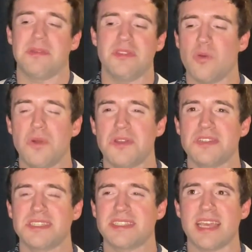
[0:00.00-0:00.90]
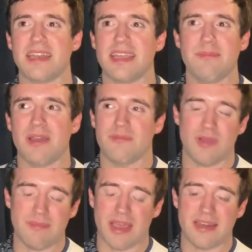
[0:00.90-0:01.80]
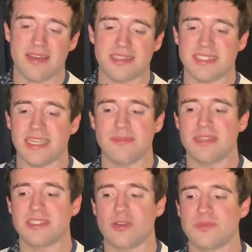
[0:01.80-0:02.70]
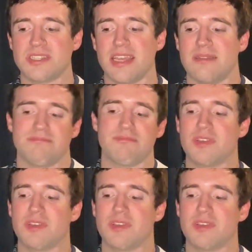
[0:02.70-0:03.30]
The word is that we might not see him this homestand.